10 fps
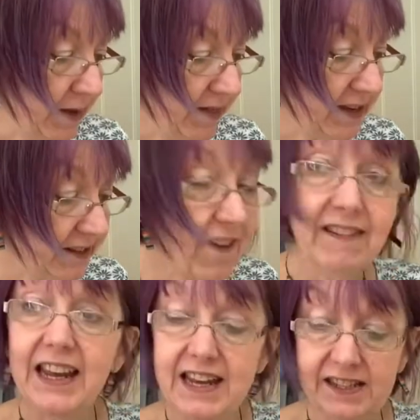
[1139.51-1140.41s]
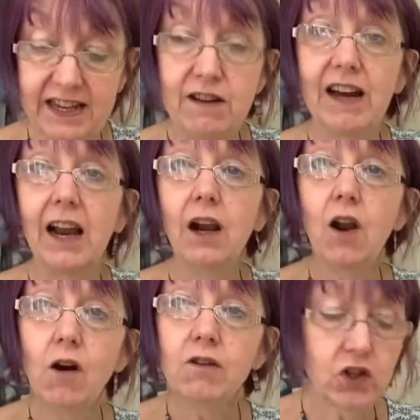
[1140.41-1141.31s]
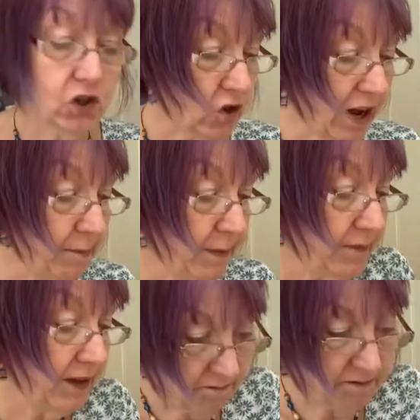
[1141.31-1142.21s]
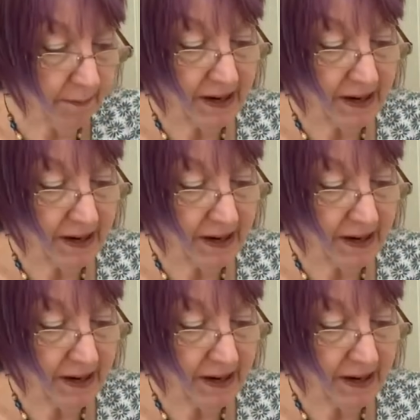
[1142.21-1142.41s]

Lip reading: it's very easy. You get a long strip, you wrap